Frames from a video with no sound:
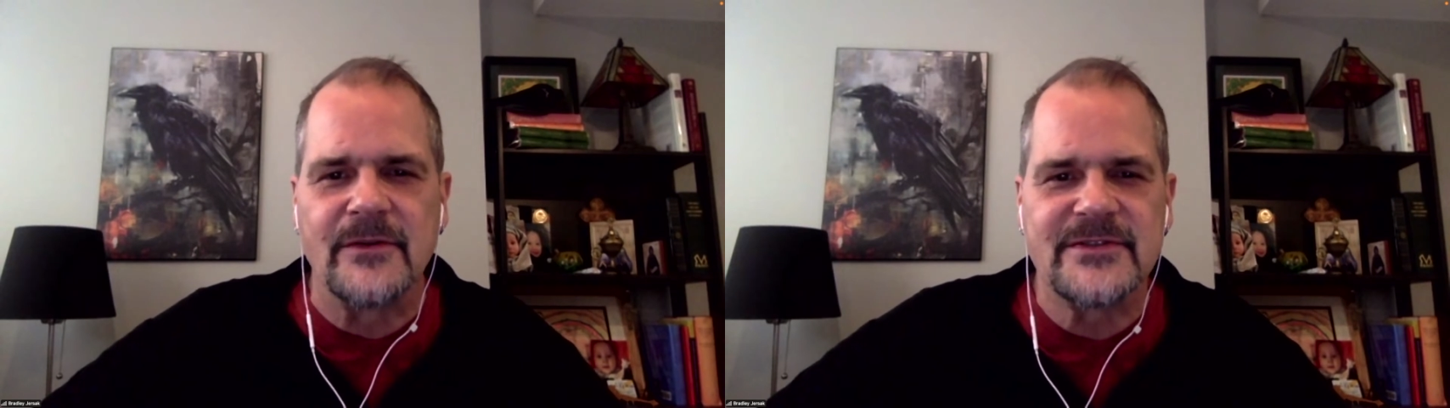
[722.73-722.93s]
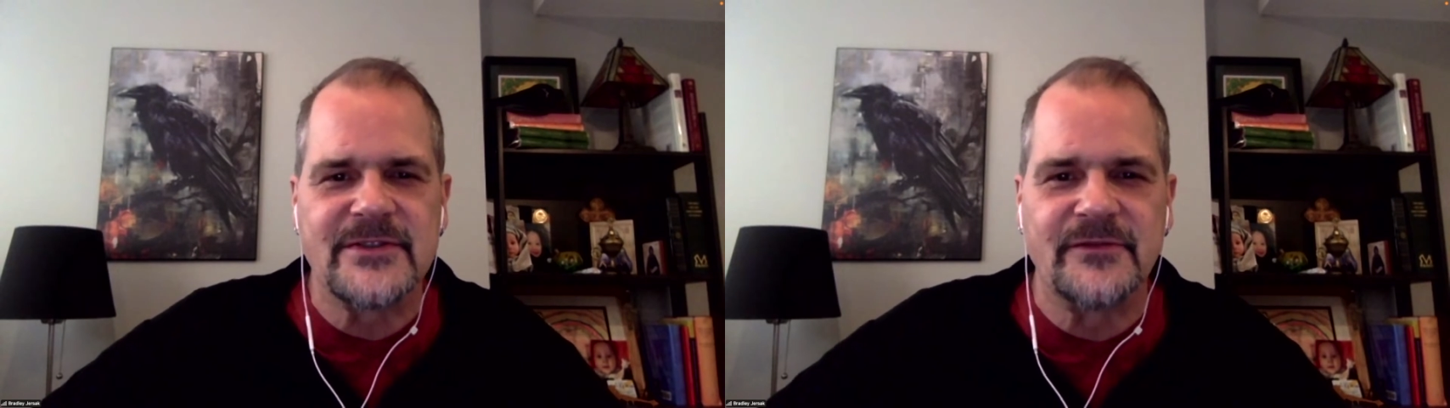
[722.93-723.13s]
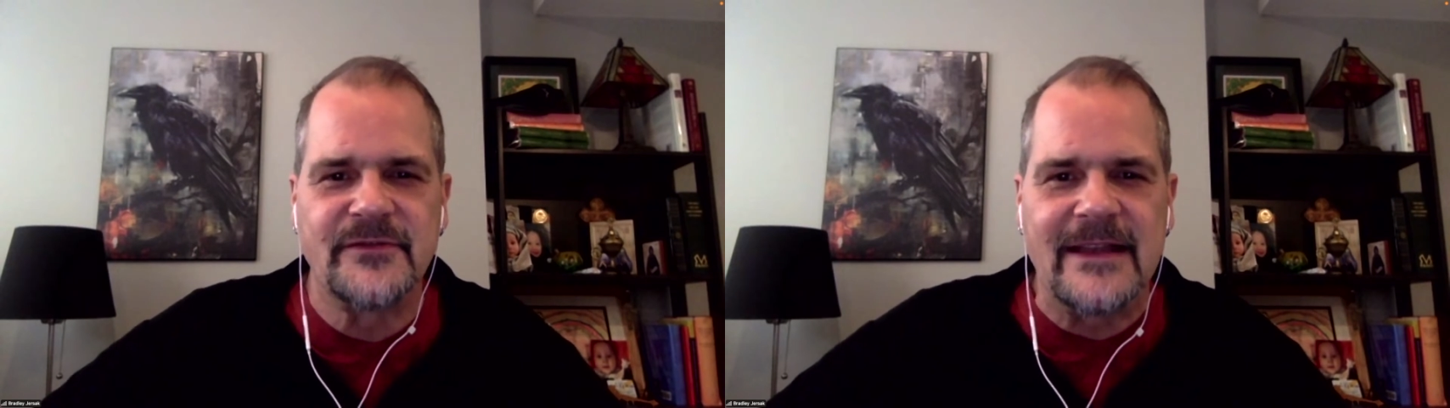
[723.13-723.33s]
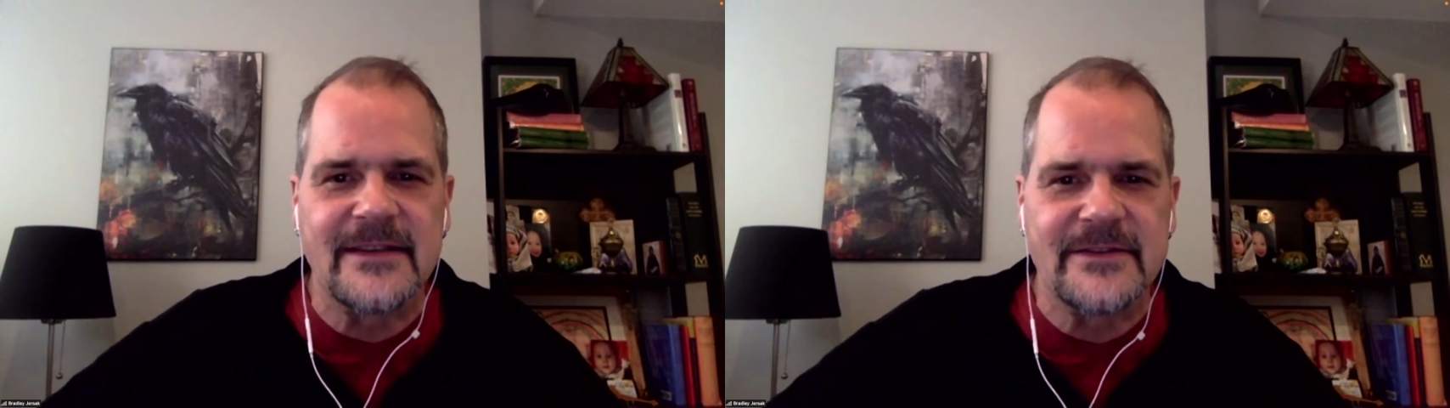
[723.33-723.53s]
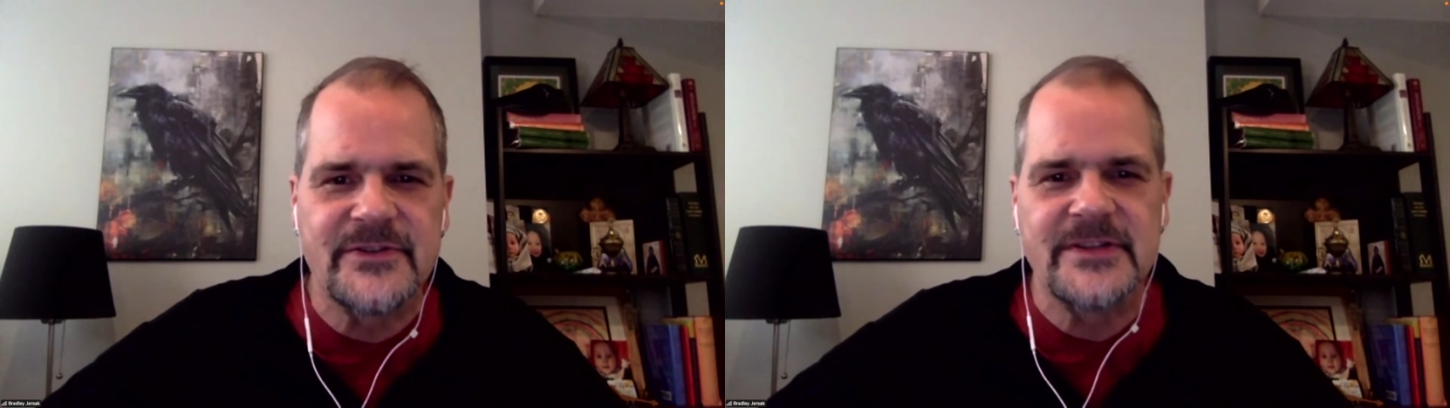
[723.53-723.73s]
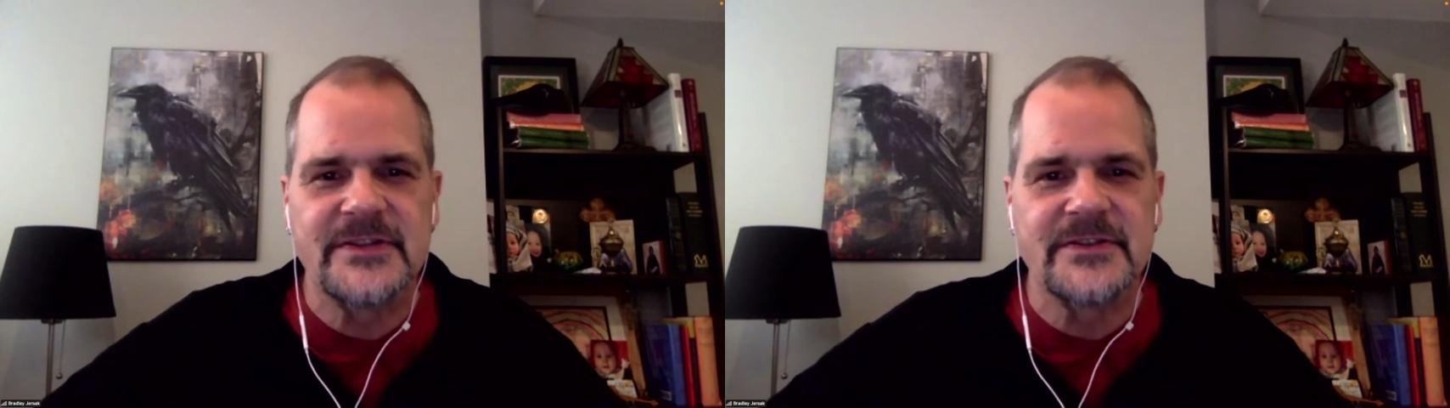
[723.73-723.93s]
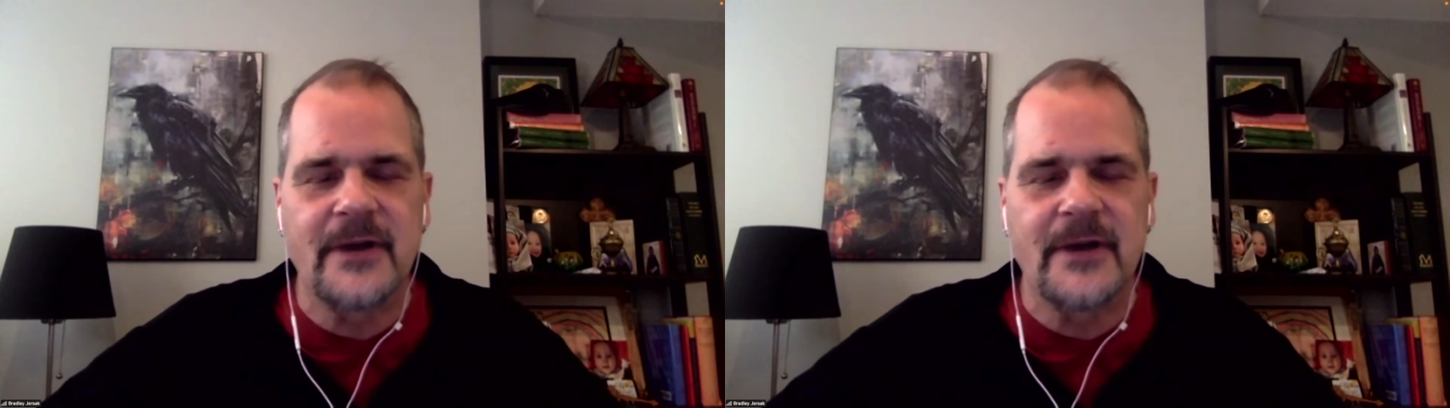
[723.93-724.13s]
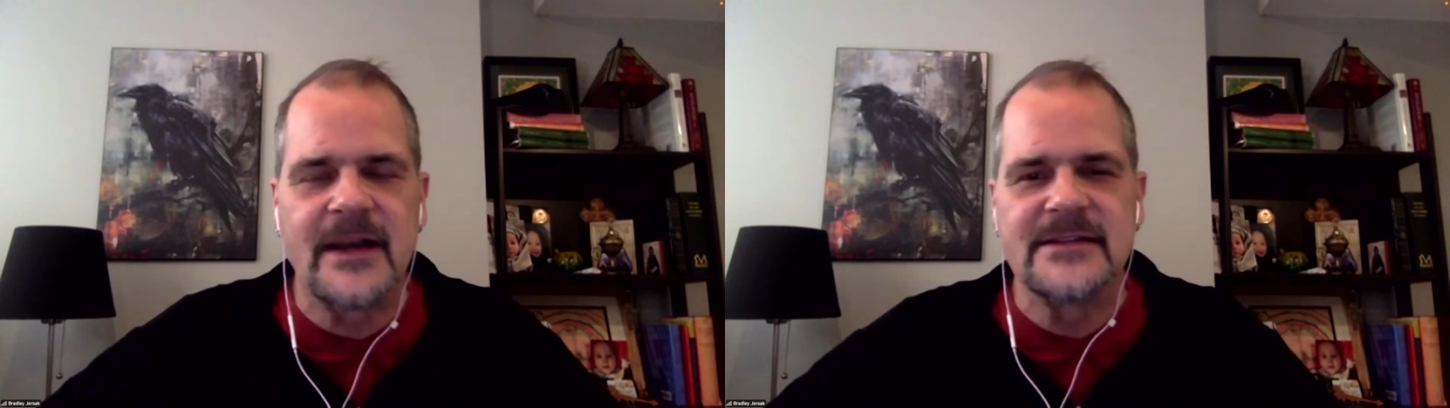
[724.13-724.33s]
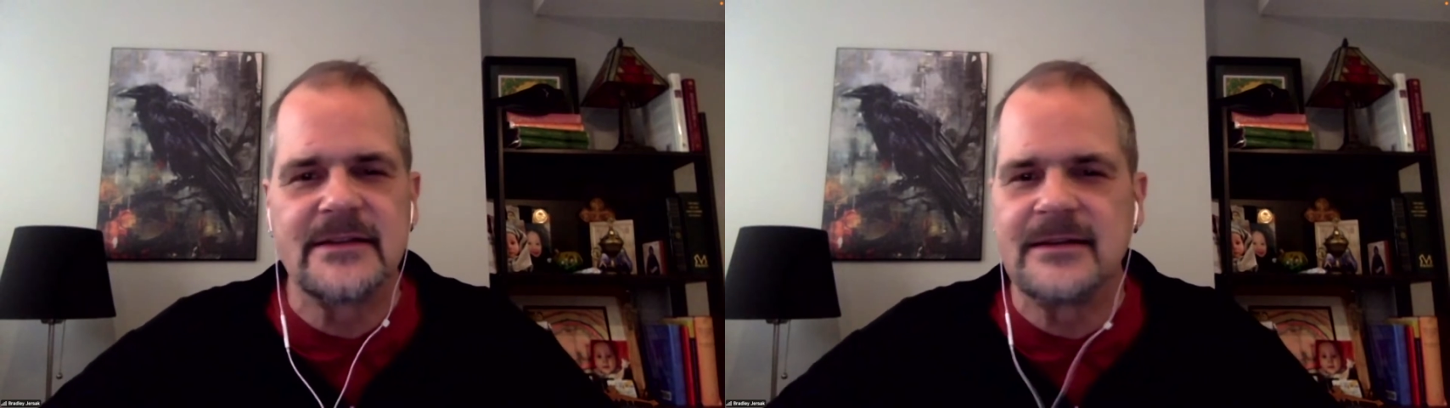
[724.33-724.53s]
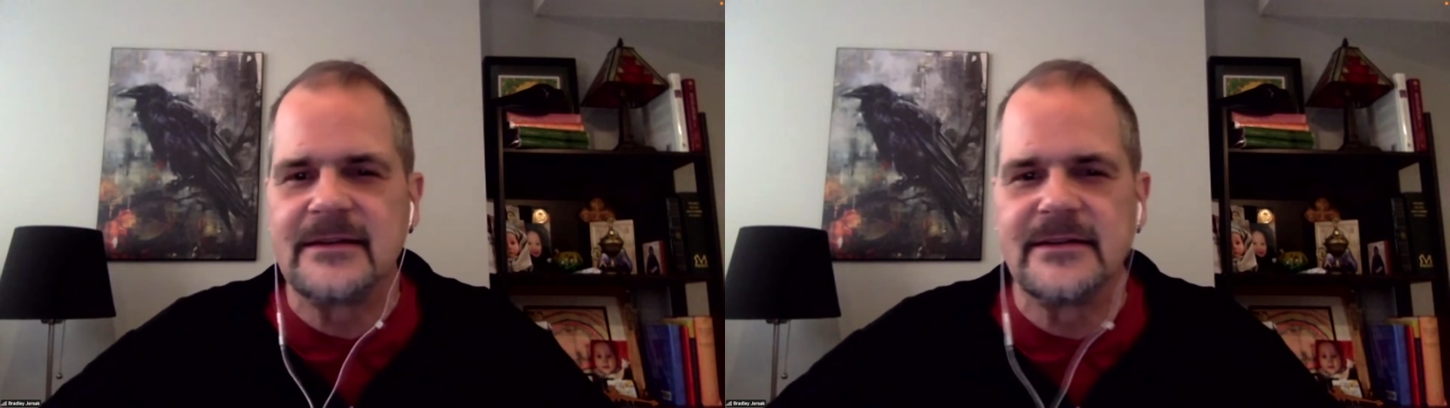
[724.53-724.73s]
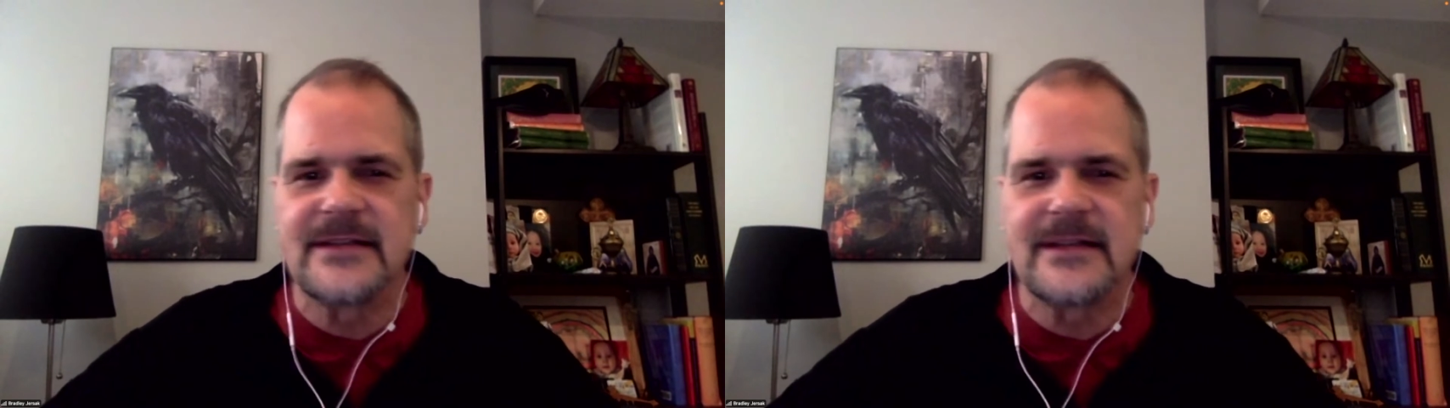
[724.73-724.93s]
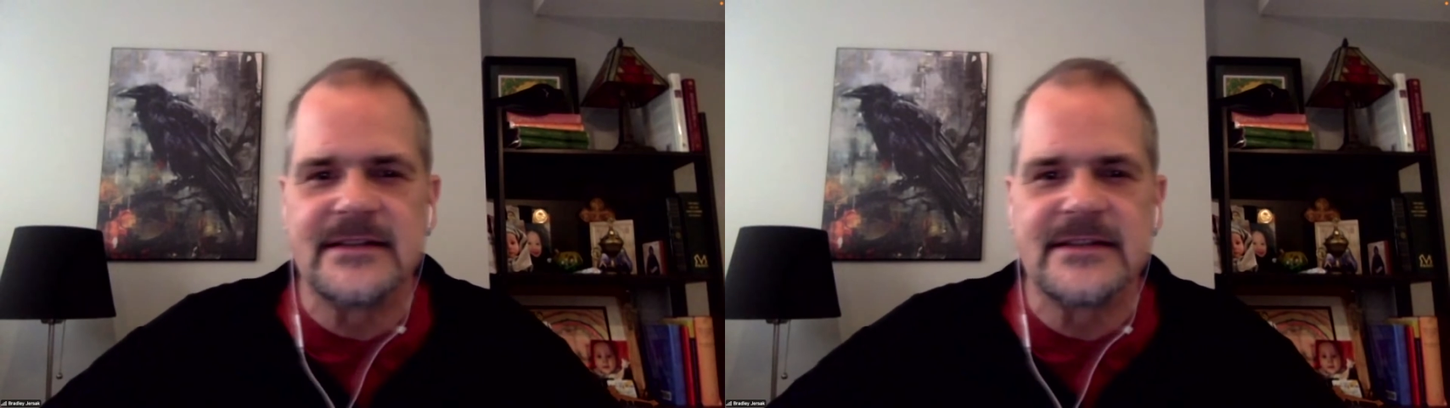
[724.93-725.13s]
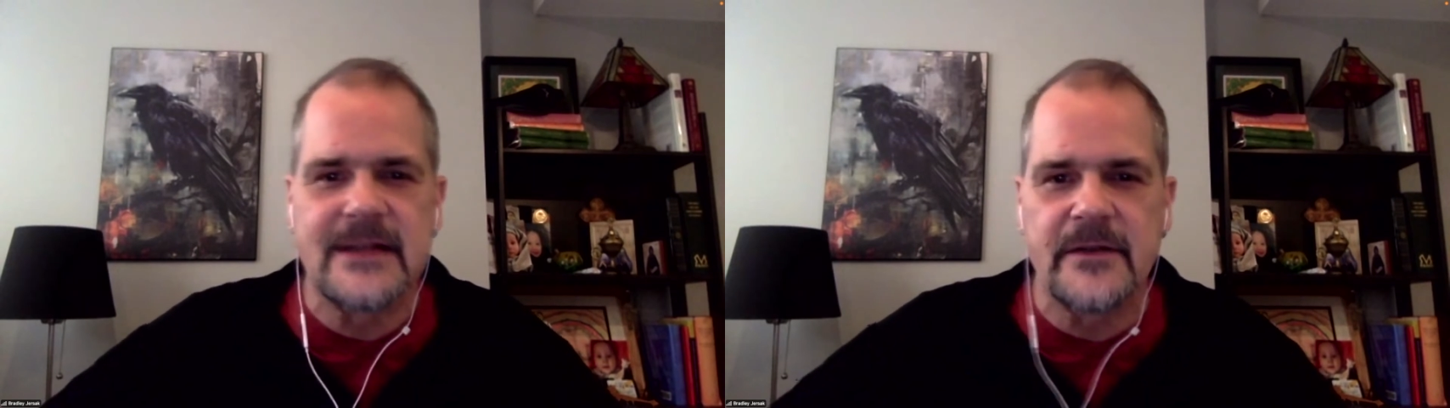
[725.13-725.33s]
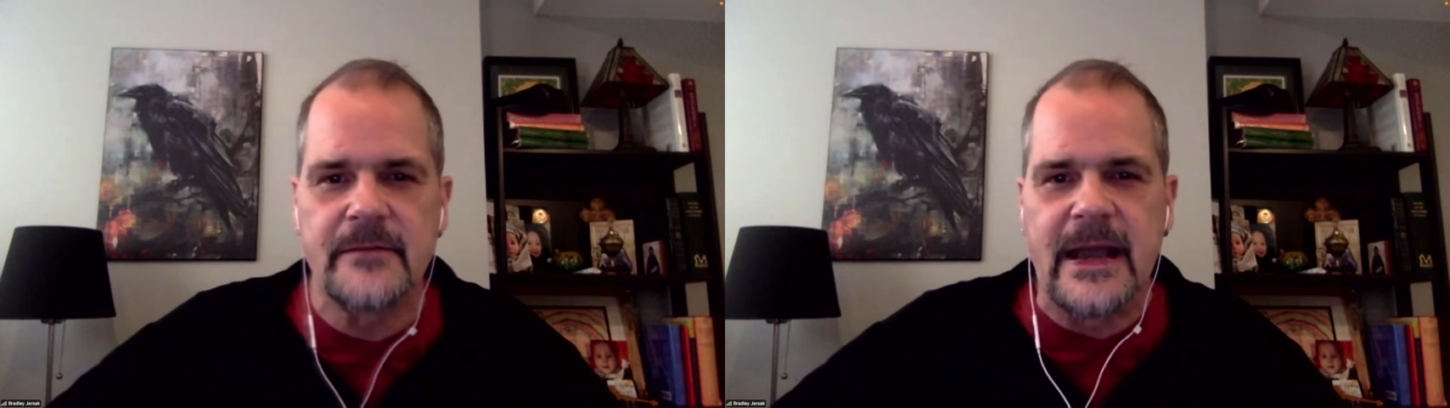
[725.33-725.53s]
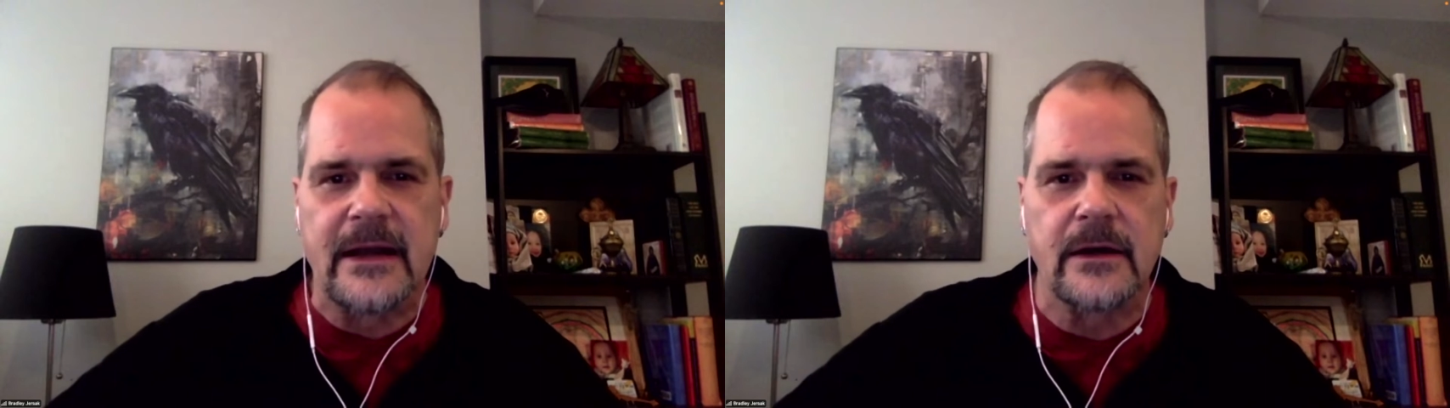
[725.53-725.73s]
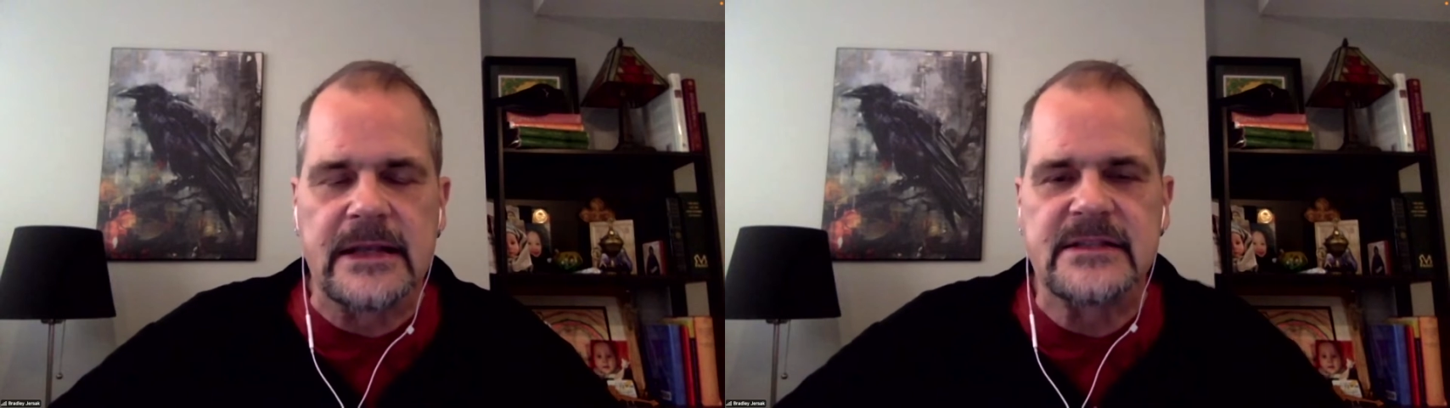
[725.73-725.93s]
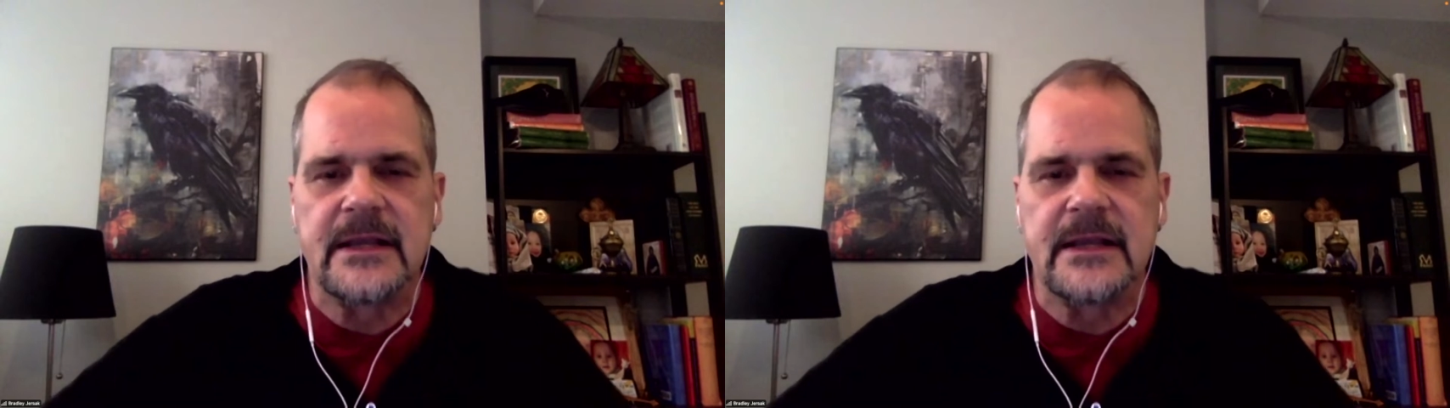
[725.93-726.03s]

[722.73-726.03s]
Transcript: to faith in Jesus Christ is another matter.